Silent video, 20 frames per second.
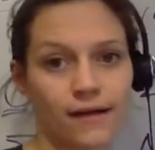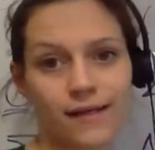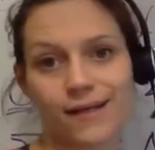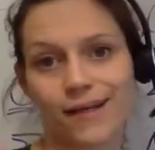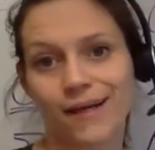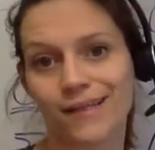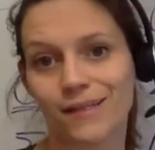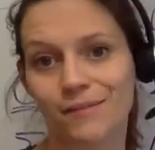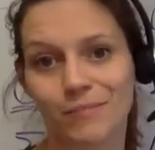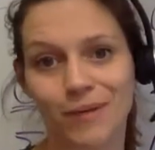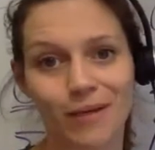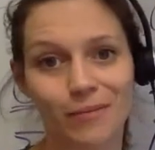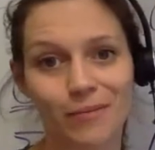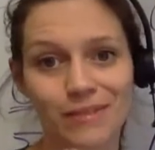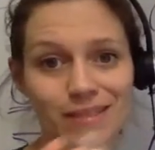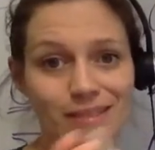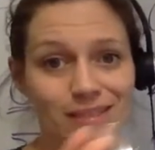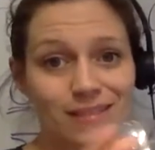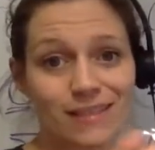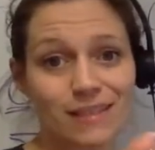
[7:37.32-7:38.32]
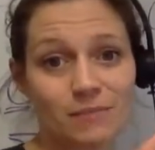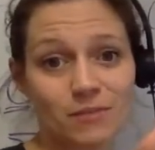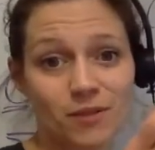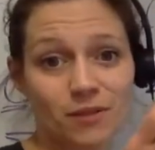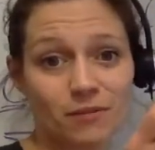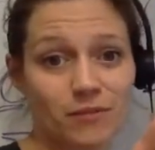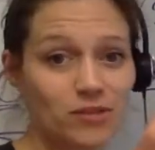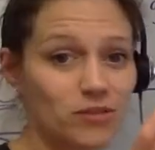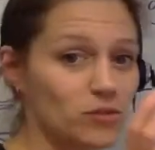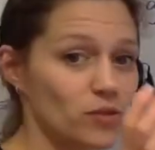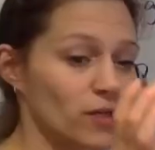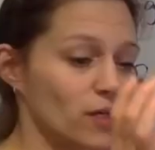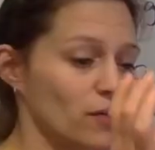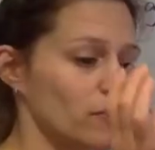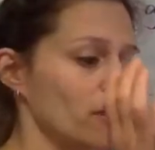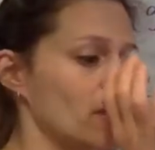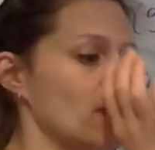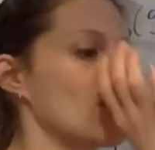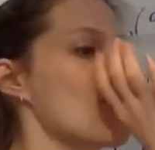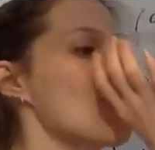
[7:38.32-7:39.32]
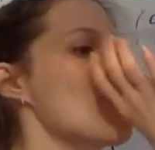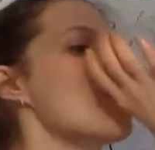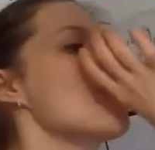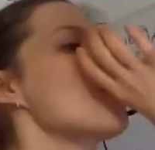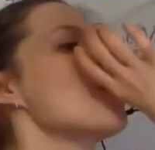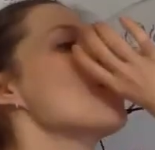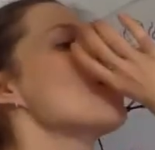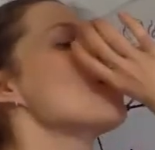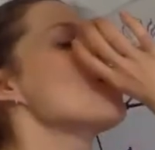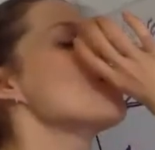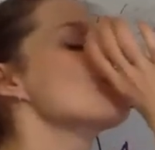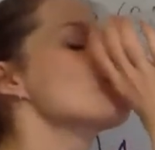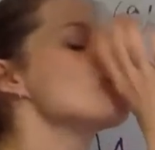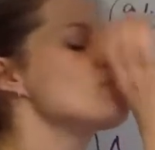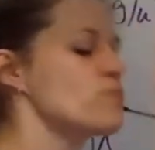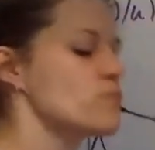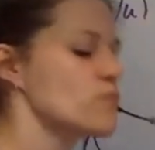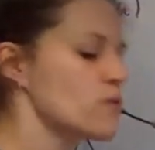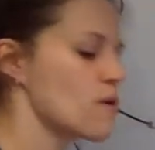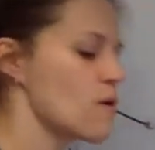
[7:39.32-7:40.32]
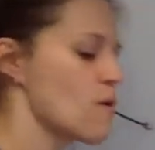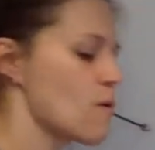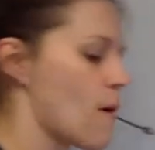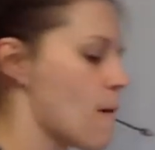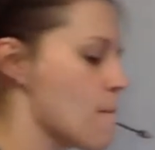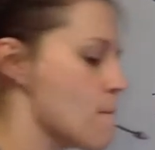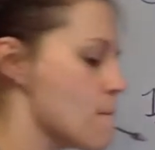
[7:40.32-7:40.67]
at night and the baby's asleep, so I'm enjoying a beer. Okay.